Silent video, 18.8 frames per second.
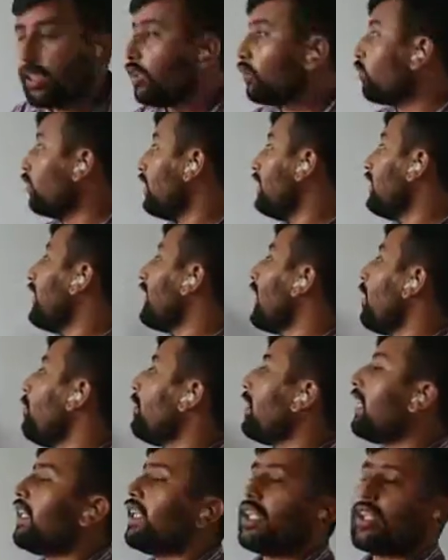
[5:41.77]
So in the
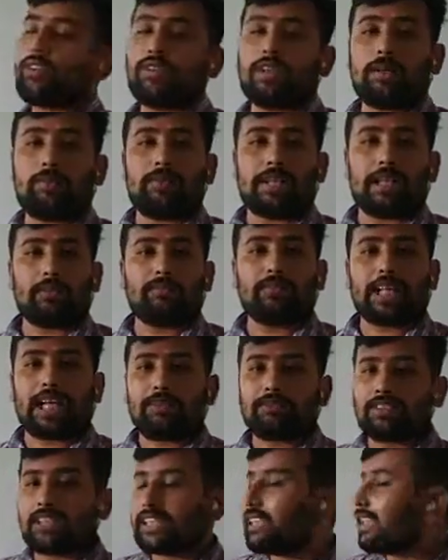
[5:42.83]
chemical equilibrium, we
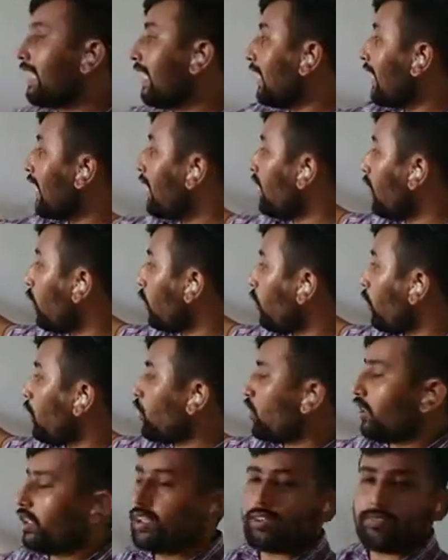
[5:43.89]
have just taken an
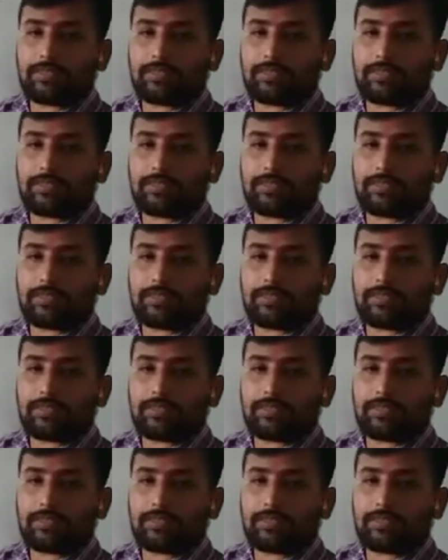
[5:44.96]
equation,